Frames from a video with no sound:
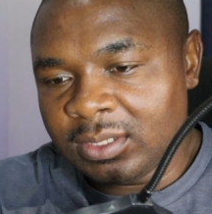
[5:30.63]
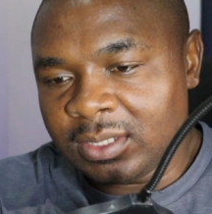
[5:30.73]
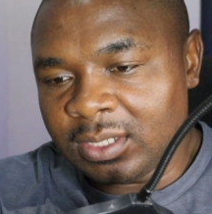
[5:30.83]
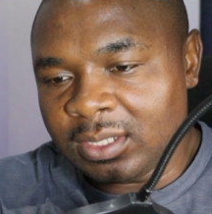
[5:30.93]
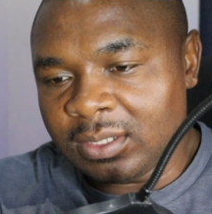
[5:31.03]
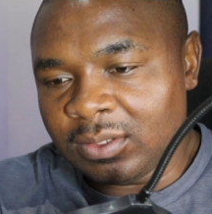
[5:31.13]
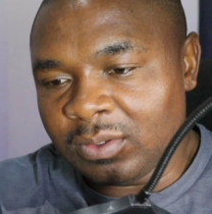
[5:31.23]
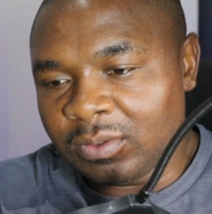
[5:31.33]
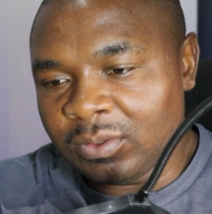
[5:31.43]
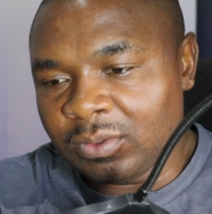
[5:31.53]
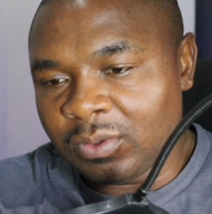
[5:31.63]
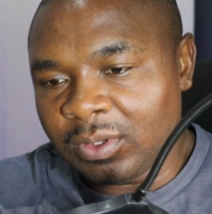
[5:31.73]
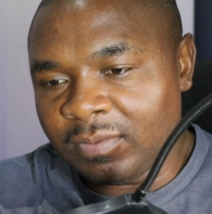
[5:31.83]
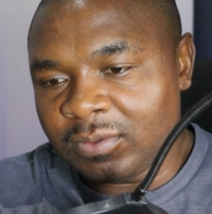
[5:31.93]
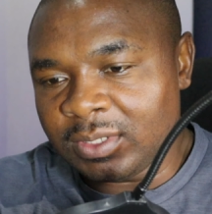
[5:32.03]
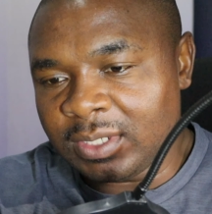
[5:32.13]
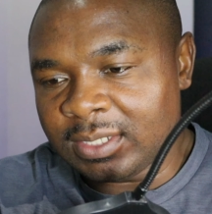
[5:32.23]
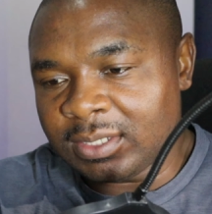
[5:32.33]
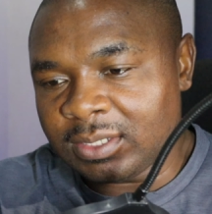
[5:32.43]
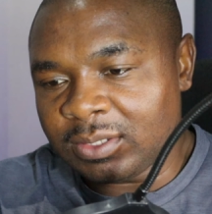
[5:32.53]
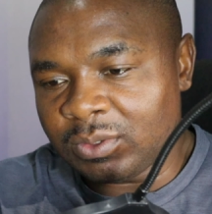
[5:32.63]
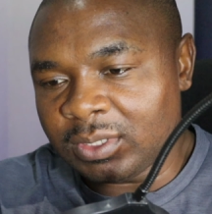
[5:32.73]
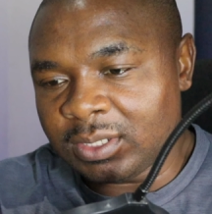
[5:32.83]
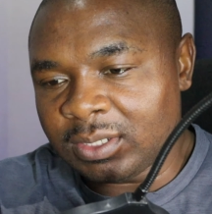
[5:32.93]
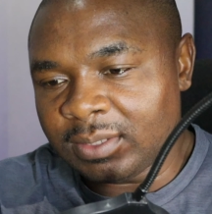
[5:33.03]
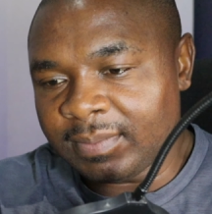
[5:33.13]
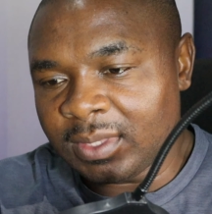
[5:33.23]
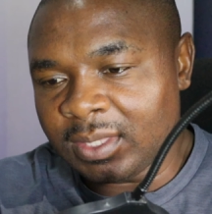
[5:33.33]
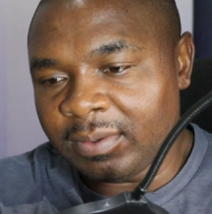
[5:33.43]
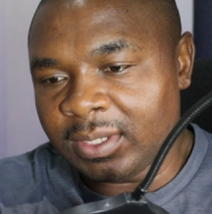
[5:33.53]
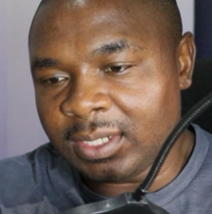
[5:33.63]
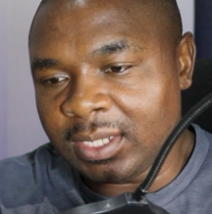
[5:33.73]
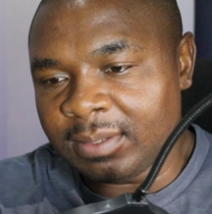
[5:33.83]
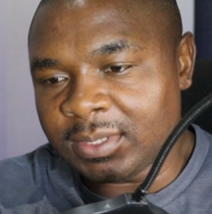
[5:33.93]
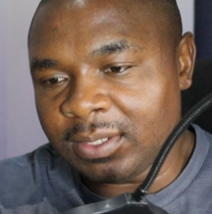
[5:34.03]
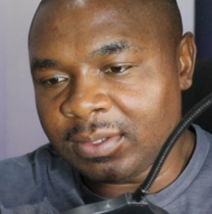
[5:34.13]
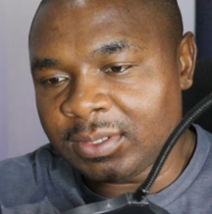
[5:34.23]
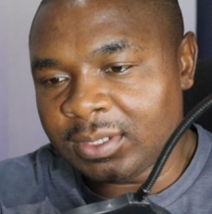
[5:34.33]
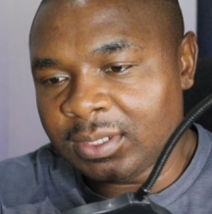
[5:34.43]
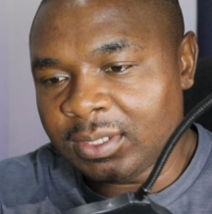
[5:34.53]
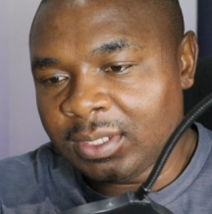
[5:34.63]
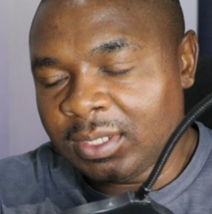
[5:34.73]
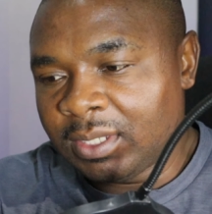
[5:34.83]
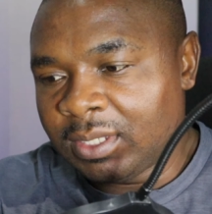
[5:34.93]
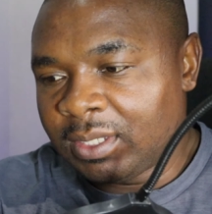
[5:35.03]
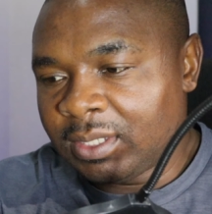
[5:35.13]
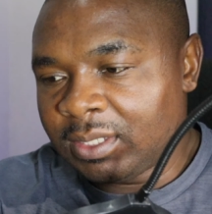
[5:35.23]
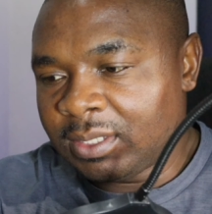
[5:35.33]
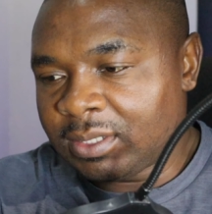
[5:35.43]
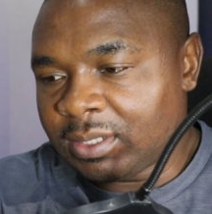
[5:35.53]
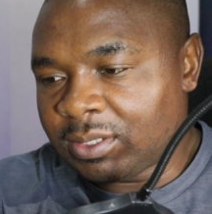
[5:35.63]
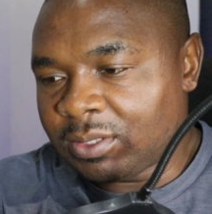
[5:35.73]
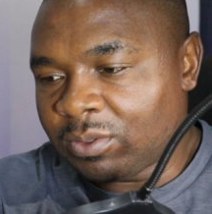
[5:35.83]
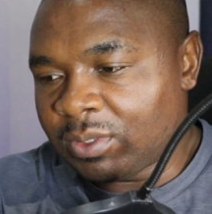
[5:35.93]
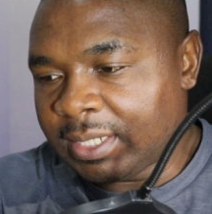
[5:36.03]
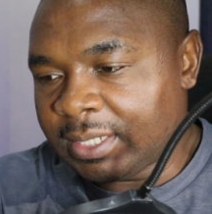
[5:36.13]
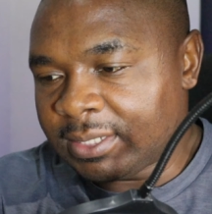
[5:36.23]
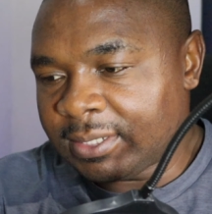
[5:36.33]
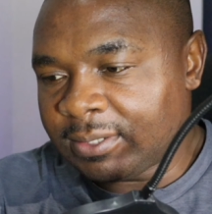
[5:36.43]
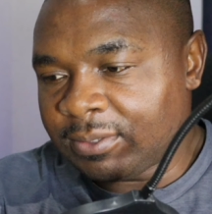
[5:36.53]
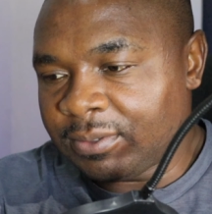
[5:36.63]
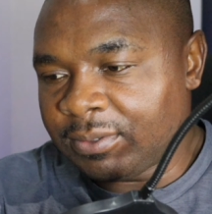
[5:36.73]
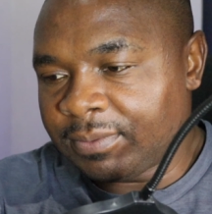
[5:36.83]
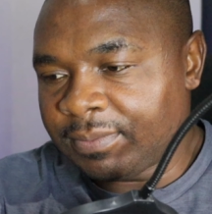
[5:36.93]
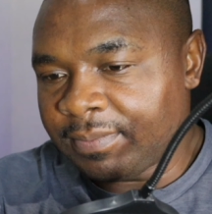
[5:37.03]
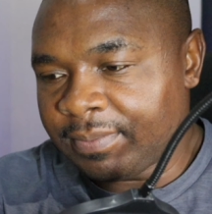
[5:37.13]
it's like uh, you have to dance to it the way it comes out it's, it's so nice so